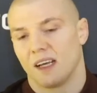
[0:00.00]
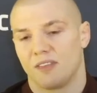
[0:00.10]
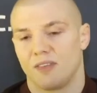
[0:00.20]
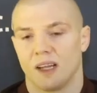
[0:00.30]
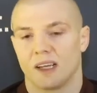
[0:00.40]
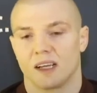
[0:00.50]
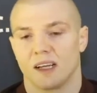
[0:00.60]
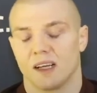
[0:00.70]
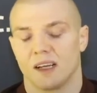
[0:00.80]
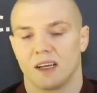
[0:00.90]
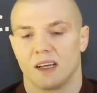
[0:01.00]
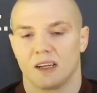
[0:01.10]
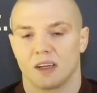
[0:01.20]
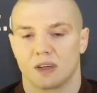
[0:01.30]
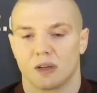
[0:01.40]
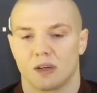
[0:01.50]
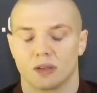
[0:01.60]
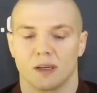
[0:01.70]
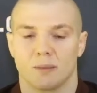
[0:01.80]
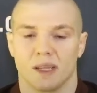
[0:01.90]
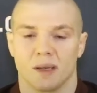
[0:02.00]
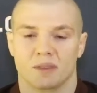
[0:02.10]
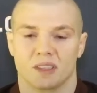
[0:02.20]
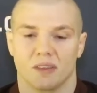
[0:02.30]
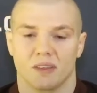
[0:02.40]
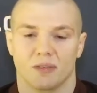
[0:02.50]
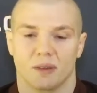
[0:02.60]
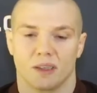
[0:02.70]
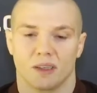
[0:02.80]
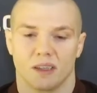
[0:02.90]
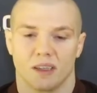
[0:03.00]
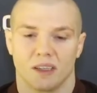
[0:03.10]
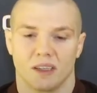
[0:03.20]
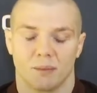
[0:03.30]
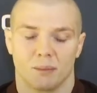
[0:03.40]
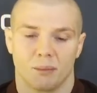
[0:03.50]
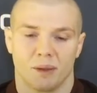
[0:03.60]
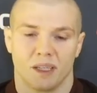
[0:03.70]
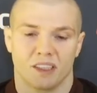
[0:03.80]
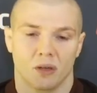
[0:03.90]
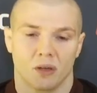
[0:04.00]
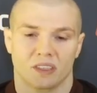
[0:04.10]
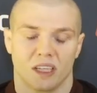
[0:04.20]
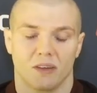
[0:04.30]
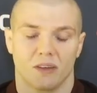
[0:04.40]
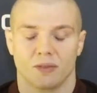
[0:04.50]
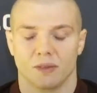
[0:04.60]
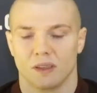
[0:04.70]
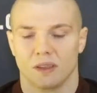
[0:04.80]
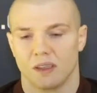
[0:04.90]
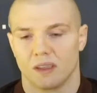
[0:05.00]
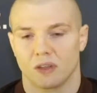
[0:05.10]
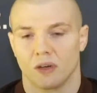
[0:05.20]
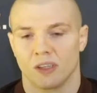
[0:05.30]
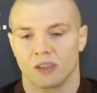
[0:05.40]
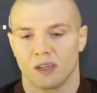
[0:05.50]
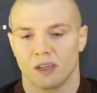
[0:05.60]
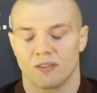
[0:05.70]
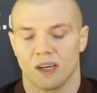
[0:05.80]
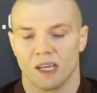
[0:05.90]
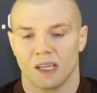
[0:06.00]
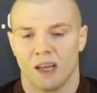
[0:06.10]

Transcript: I feel like Costa beat himself, he beat his own self going into that fight.